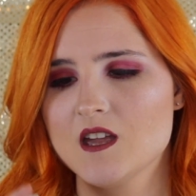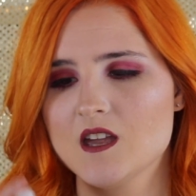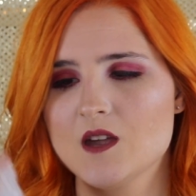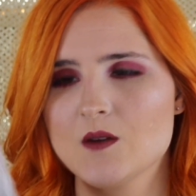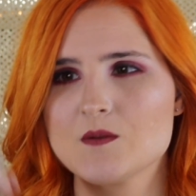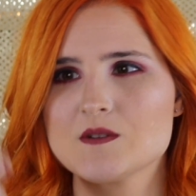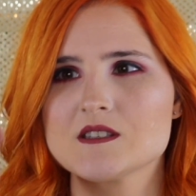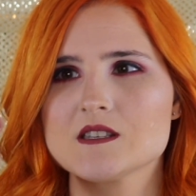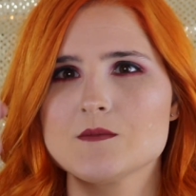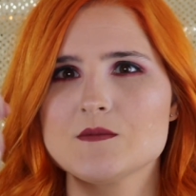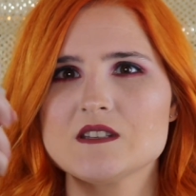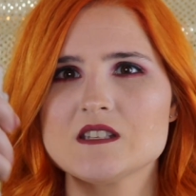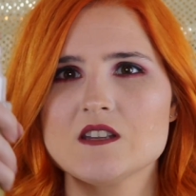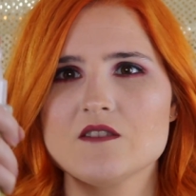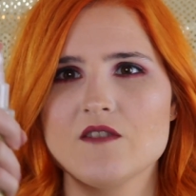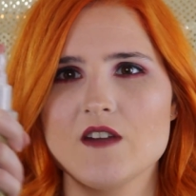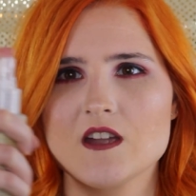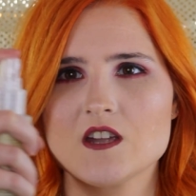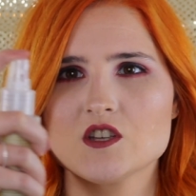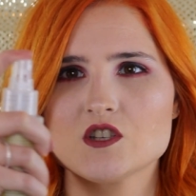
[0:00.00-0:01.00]
Let me see
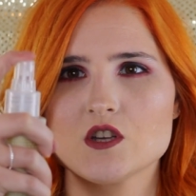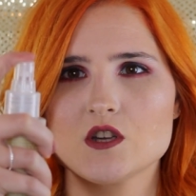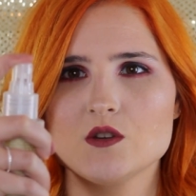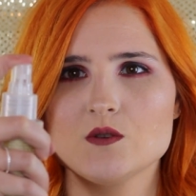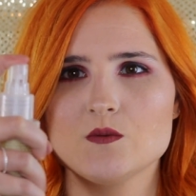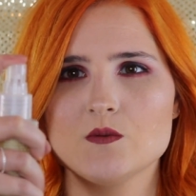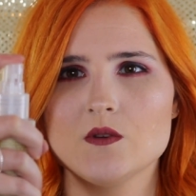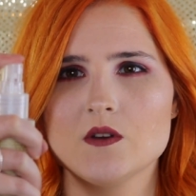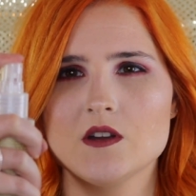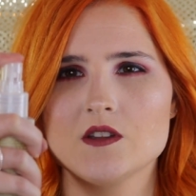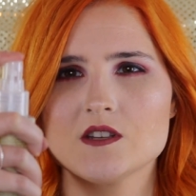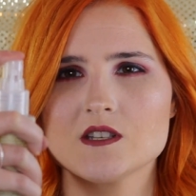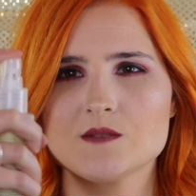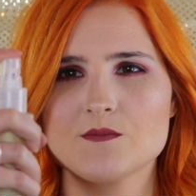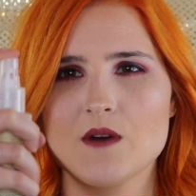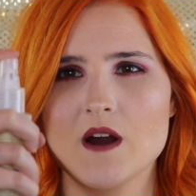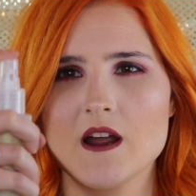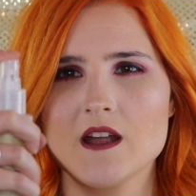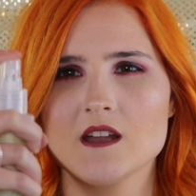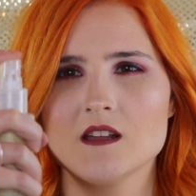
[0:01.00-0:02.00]
if I can show you the
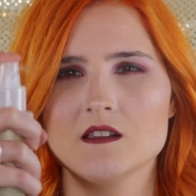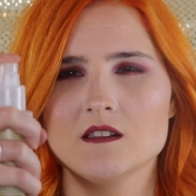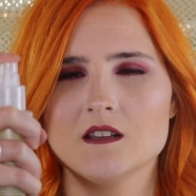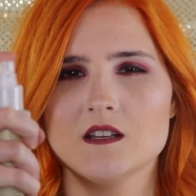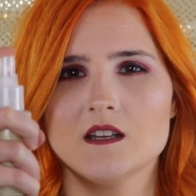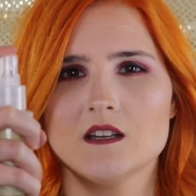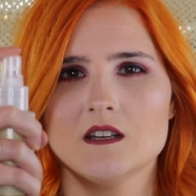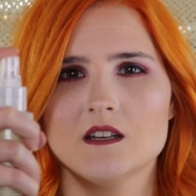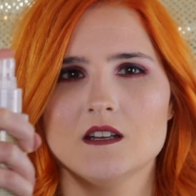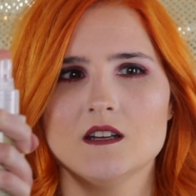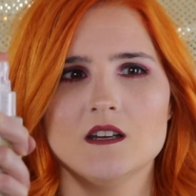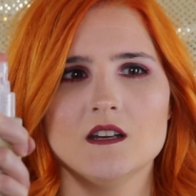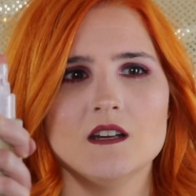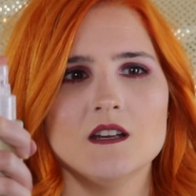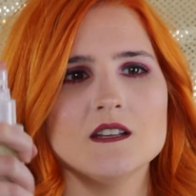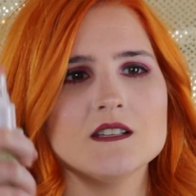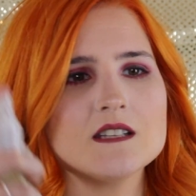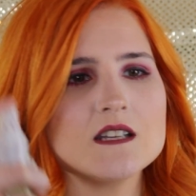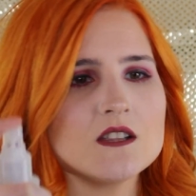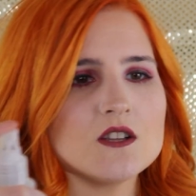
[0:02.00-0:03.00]
spray. Like,
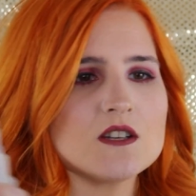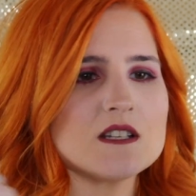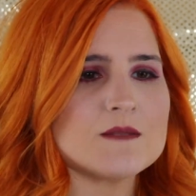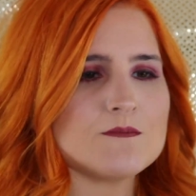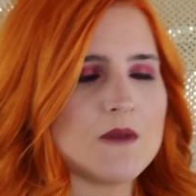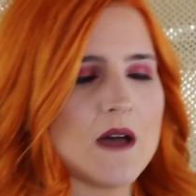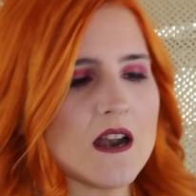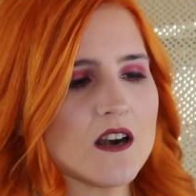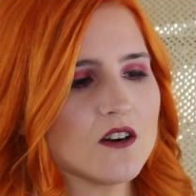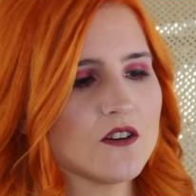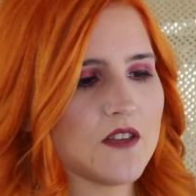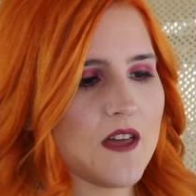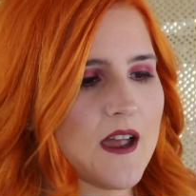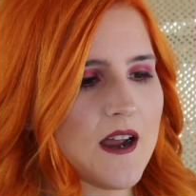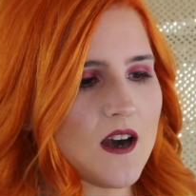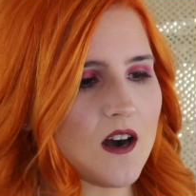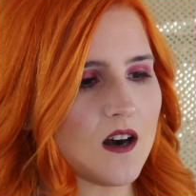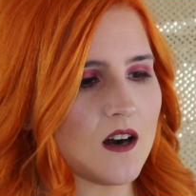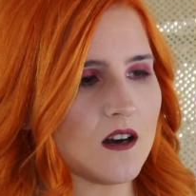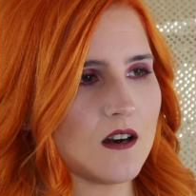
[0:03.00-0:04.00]
see, it looks better
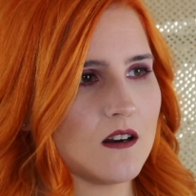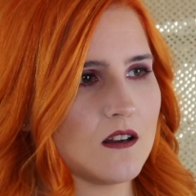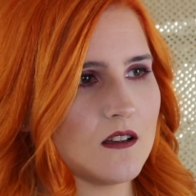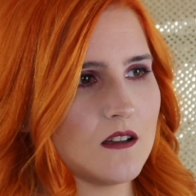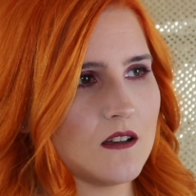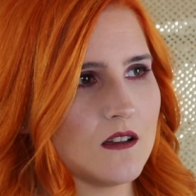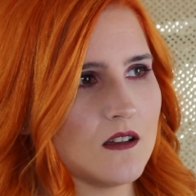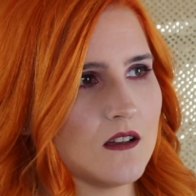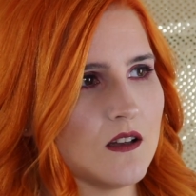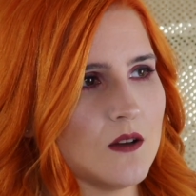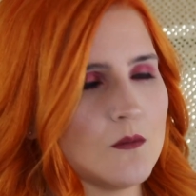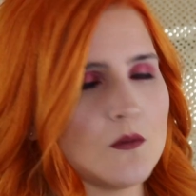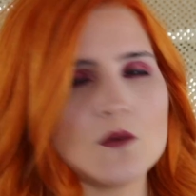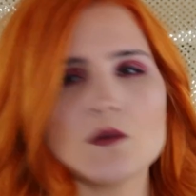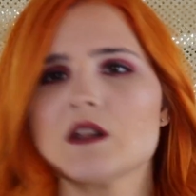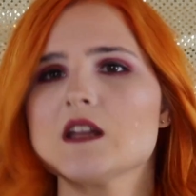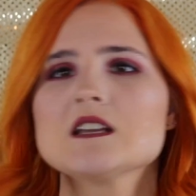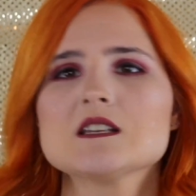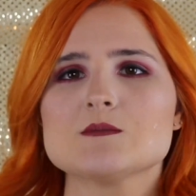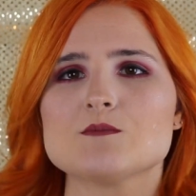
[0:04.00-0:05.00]
there. But
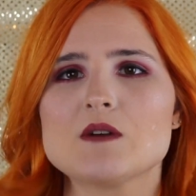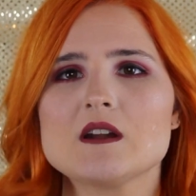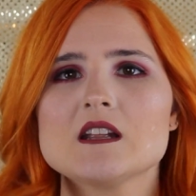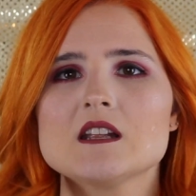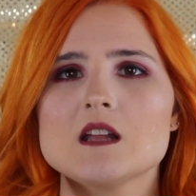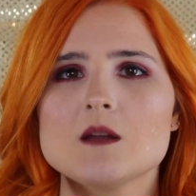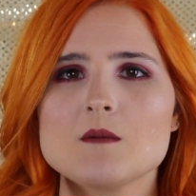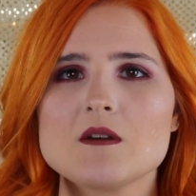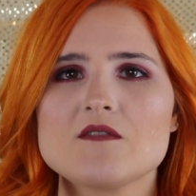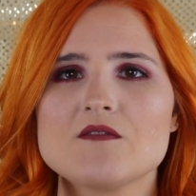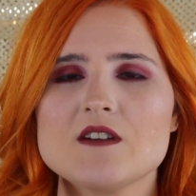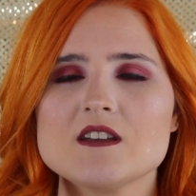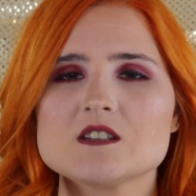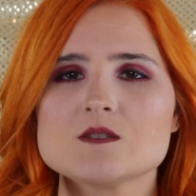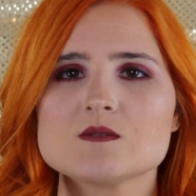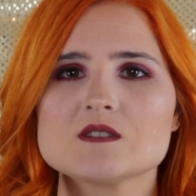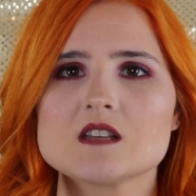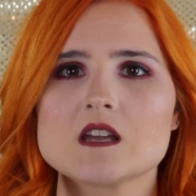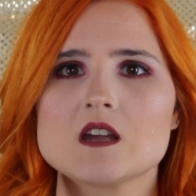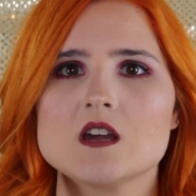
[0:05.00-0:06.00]
when I sprayed it on my face, it
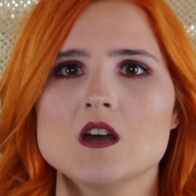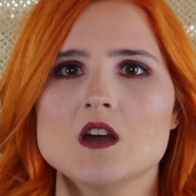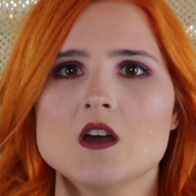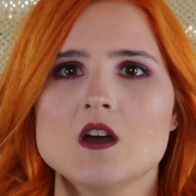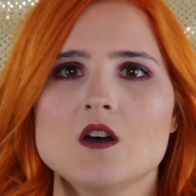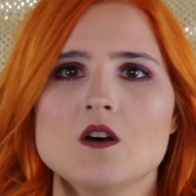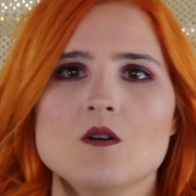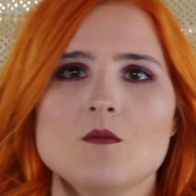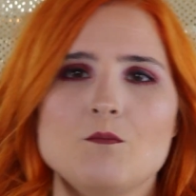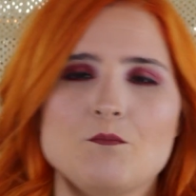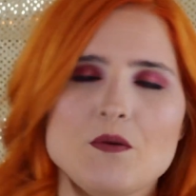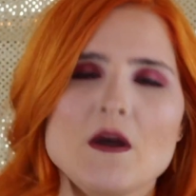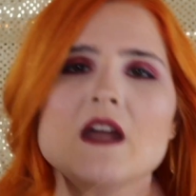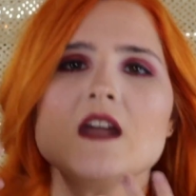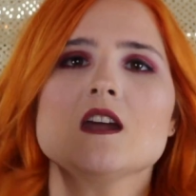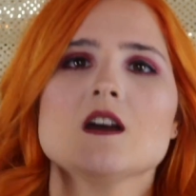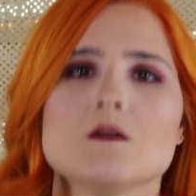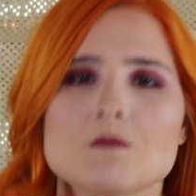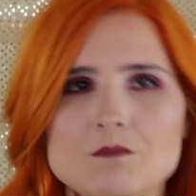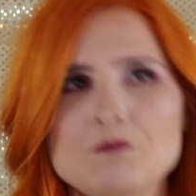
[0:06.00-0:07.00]
was like,
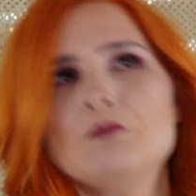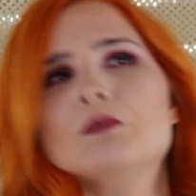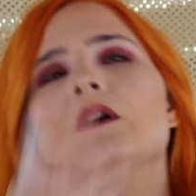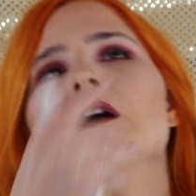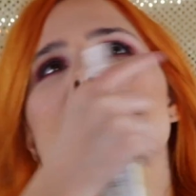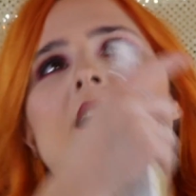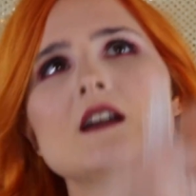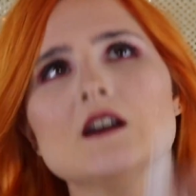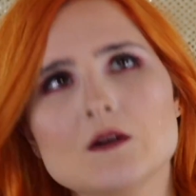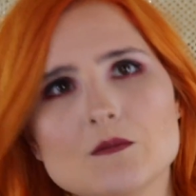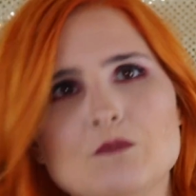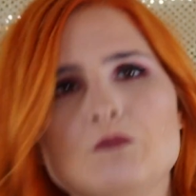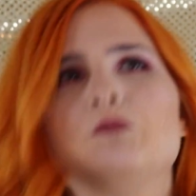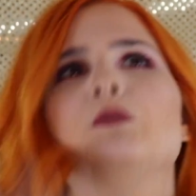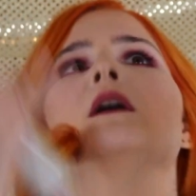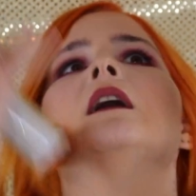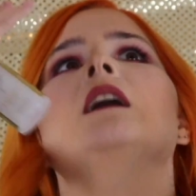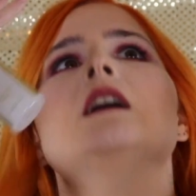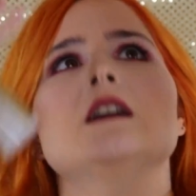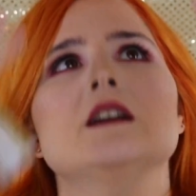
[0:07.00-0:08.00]
bam, bam,
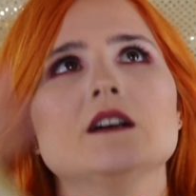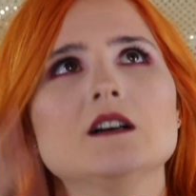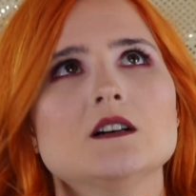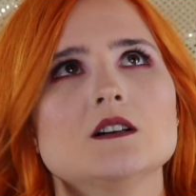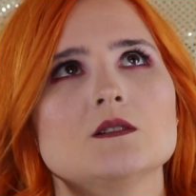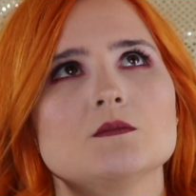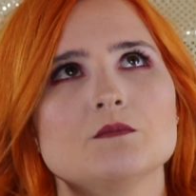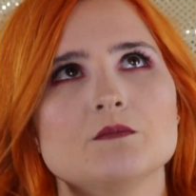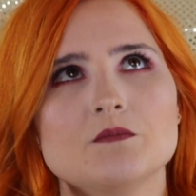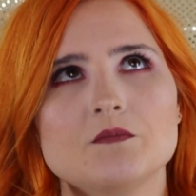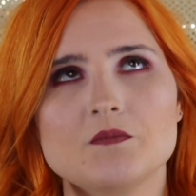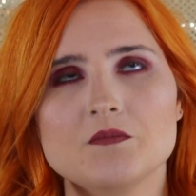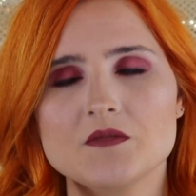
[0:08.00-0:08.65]
bam.